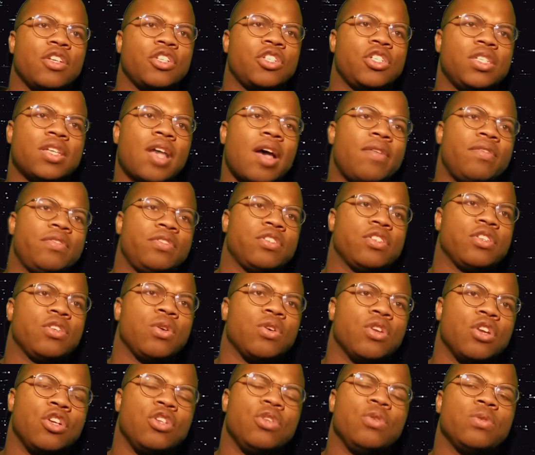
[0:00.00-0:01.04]
She's obviously
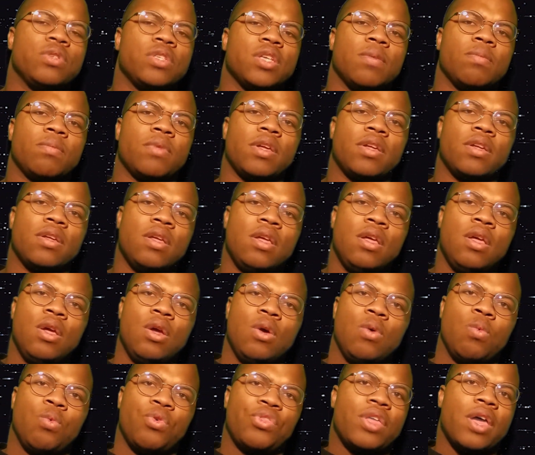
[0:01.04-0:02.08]
gonna do something.
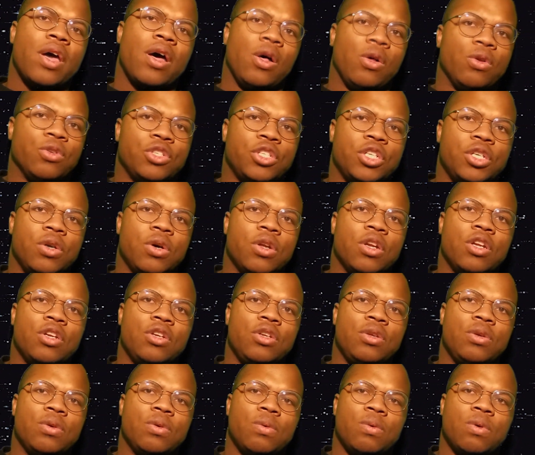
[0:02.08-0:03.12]
What the hell is she gonna
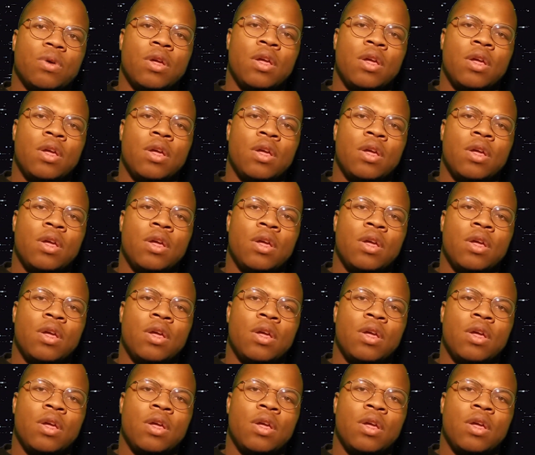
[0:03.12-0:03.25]
do?